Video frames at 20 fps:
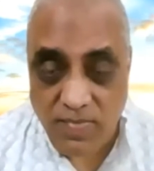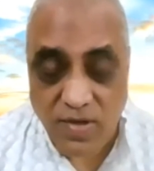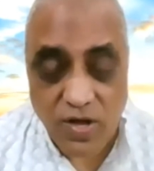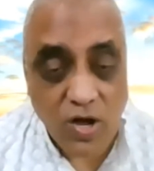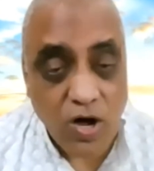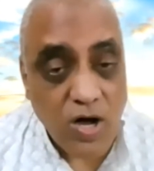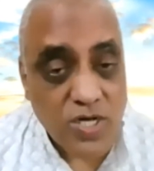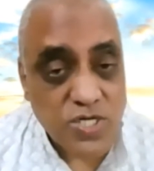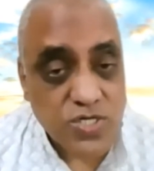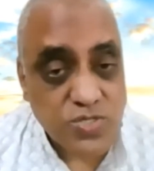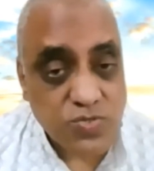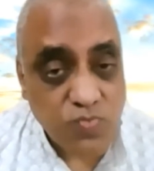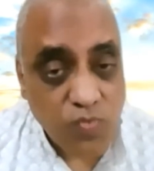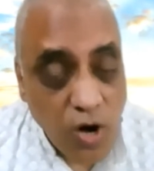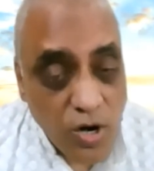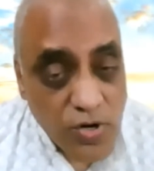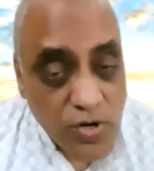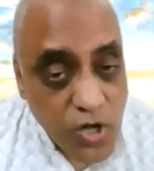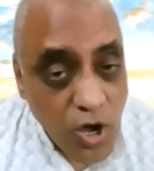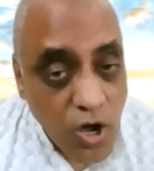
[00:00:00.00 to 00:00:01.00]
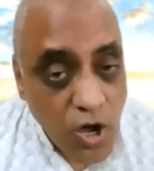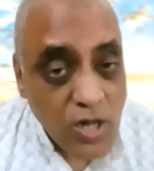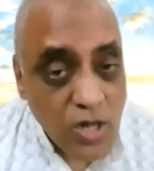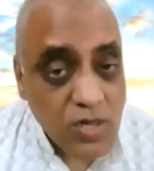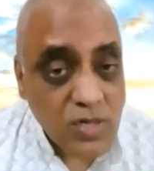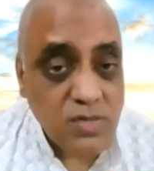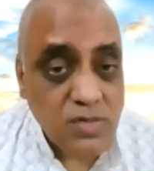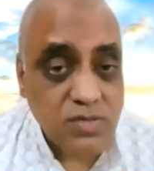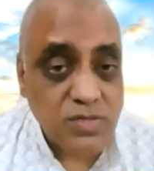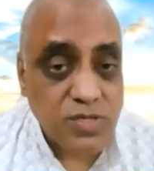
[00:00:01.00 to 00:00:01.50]
Because what
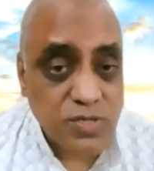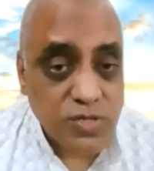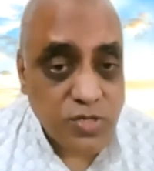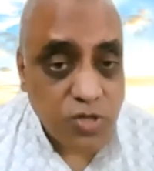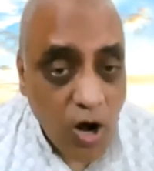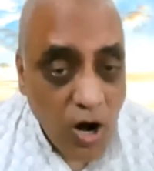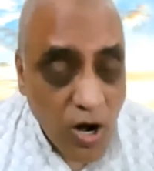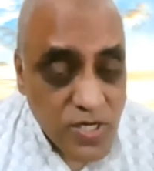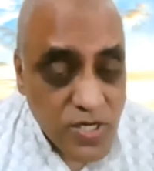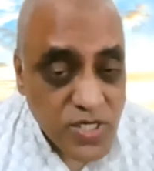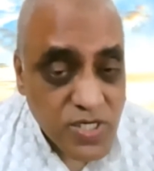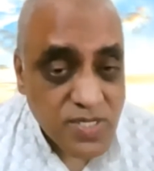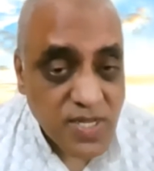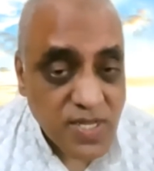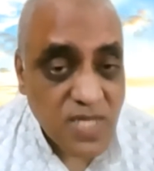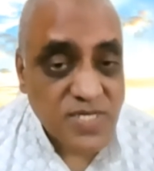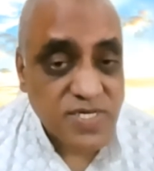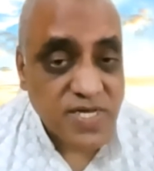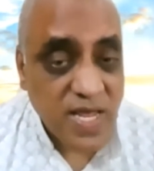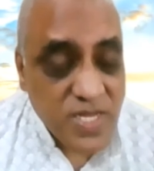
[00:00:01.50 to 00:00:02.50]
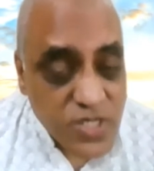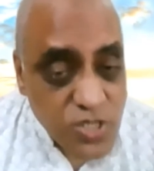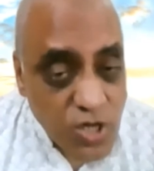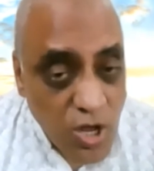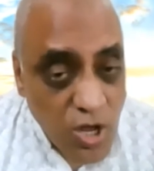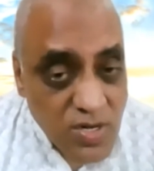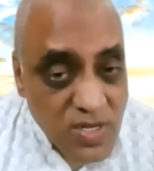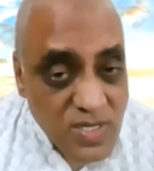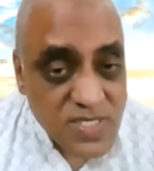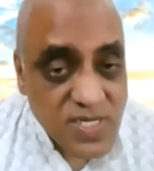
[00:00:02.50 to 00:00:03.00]
all thoughts the sense
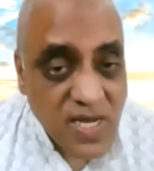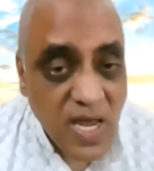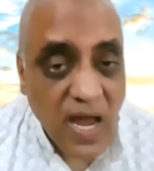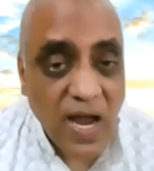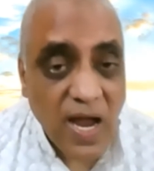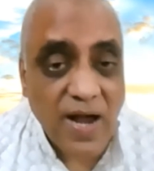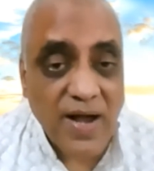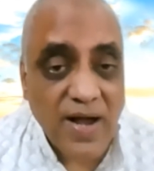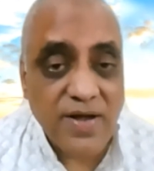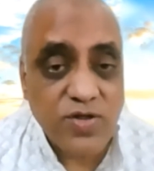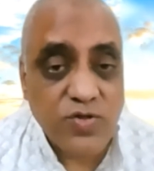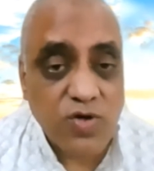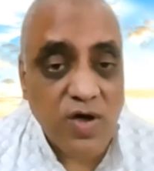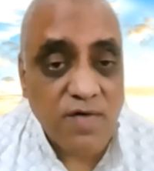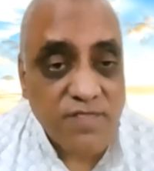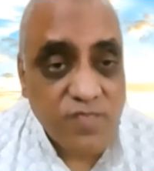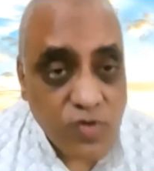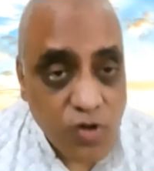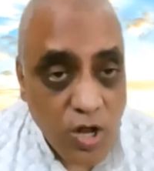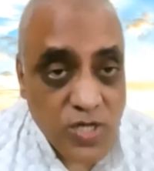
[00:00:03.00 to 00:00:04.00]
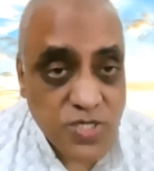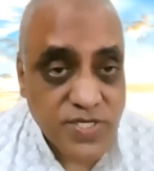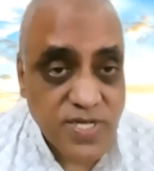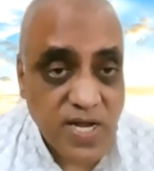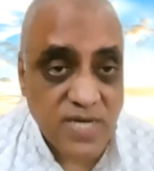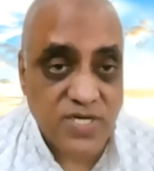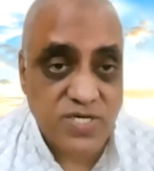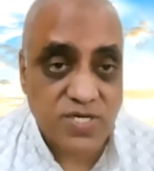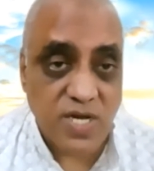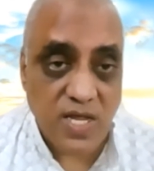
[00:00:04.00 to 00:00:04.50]
organs had, you have crossed
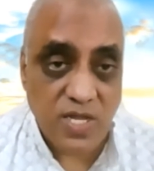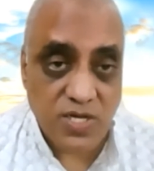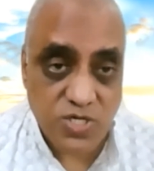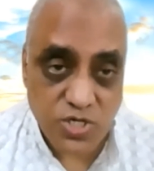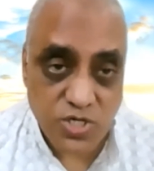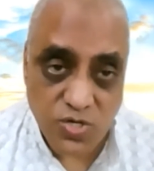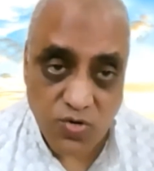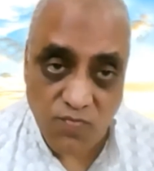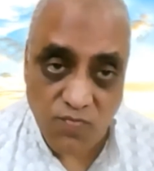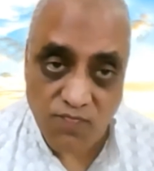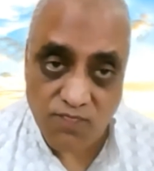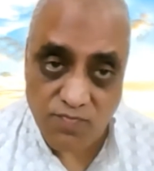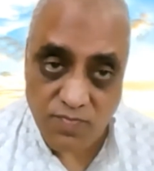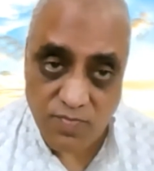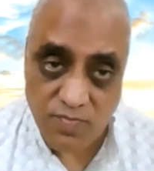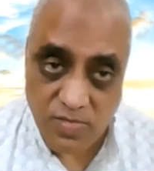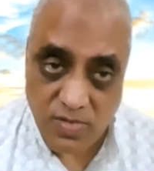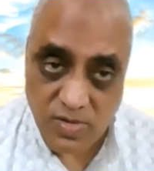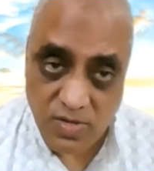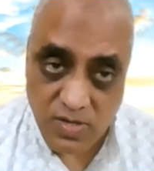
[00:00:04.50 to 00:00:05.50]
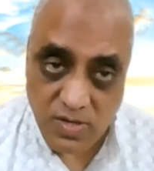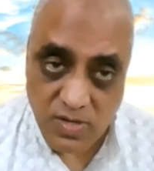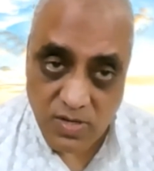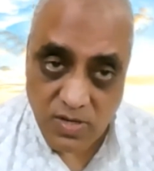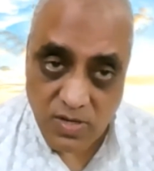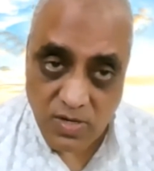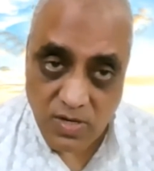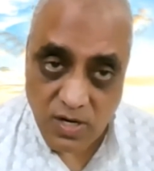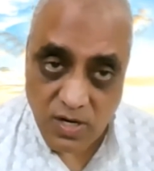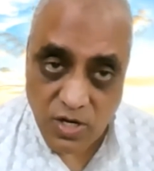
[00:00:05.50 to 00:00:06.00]
that stage.
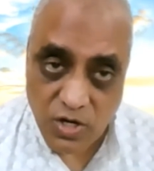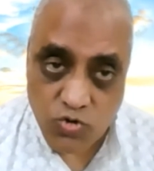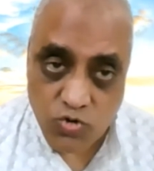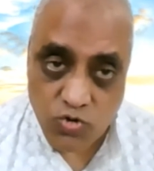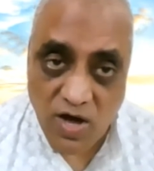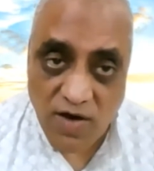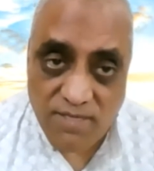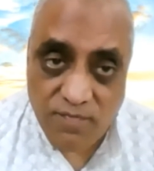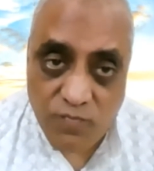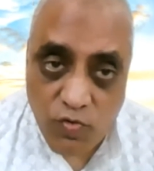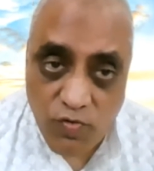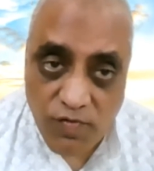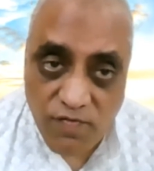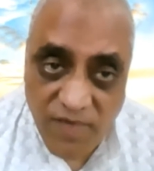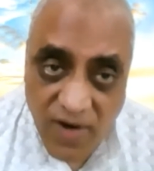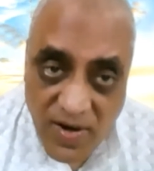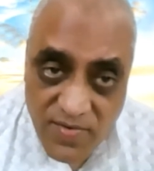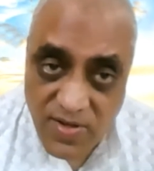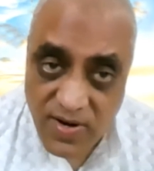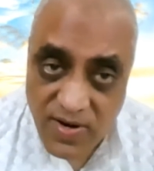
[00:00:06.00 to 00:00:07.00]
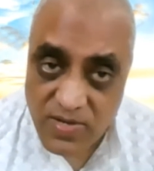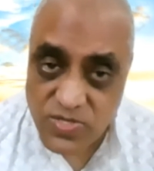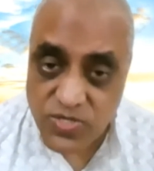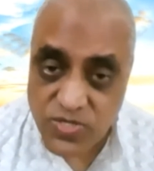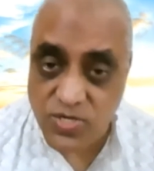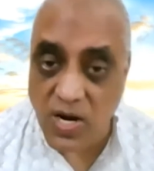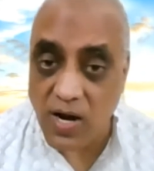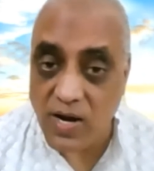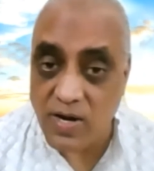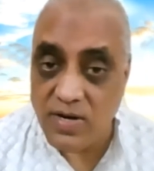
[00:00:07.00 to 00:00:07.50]
You have moved further
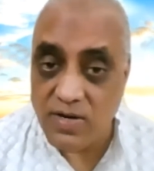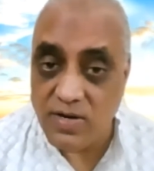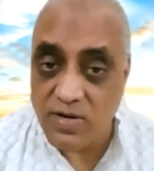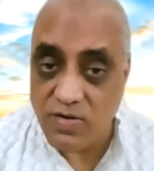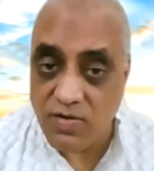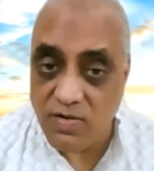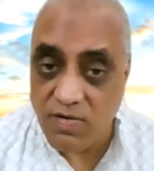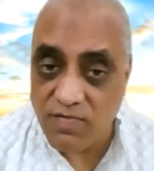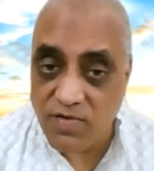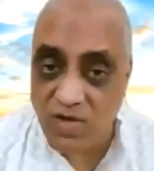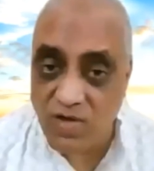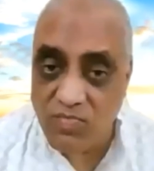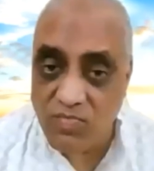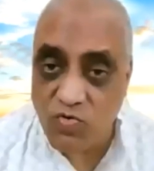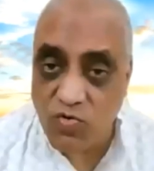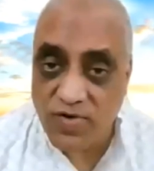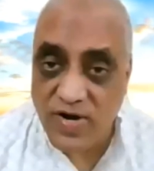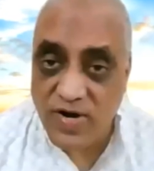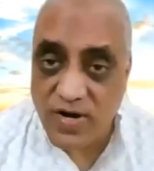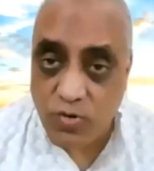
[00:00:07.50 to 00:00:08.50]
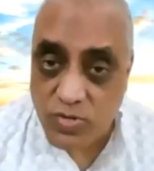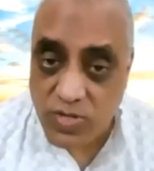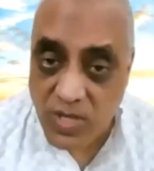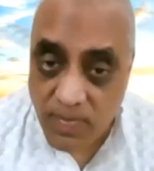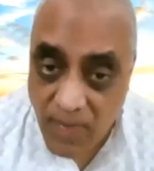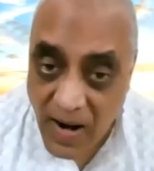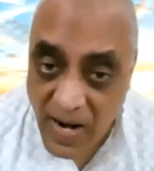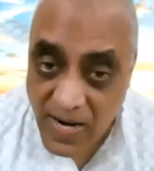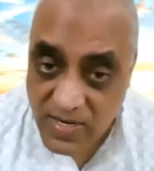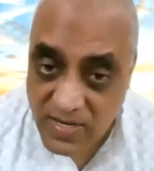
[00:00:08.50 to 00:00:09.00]
inside. You have moved into
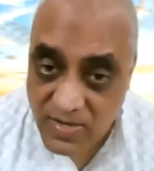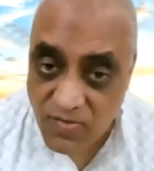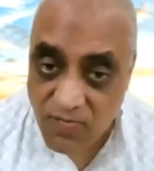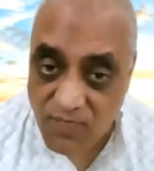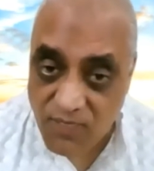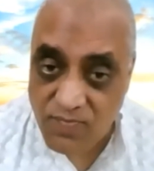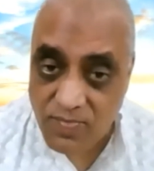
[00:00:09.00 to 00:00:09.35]
the mind.